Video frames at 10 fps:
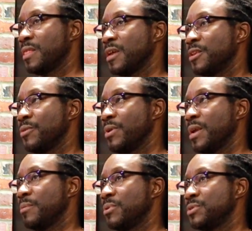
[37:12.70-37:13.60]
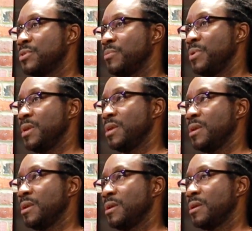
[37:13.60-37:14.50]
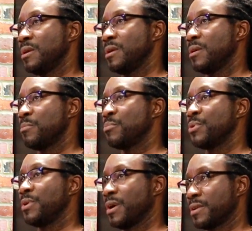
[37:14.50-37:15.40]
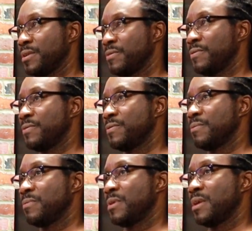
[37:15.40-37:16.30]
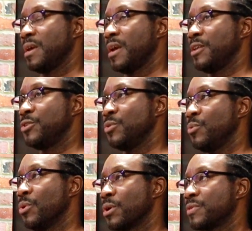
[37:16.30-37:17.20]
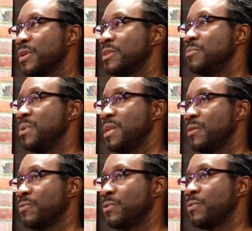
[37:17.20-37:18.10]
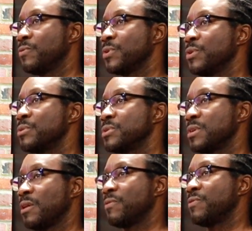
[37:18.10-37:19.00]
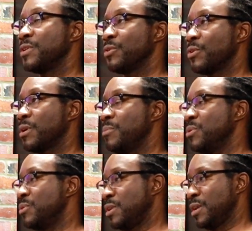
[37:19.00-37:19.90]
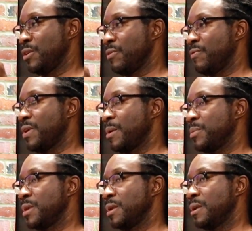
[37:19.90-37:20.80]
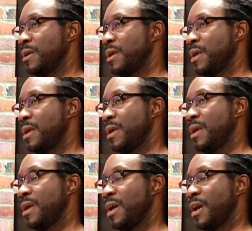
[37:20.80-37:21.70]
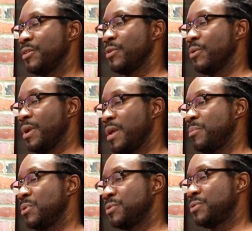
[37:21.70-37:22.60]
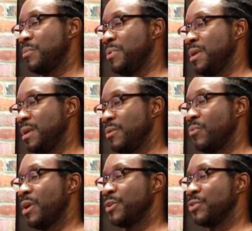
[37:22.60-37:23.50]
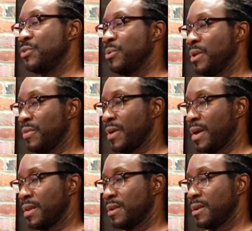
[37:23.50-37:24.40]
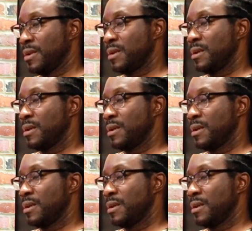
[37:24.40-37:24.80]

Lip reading: that you're able to be productive and do work that is meaningful for yourself and your community, your family, and you're able to be, while you're doing that,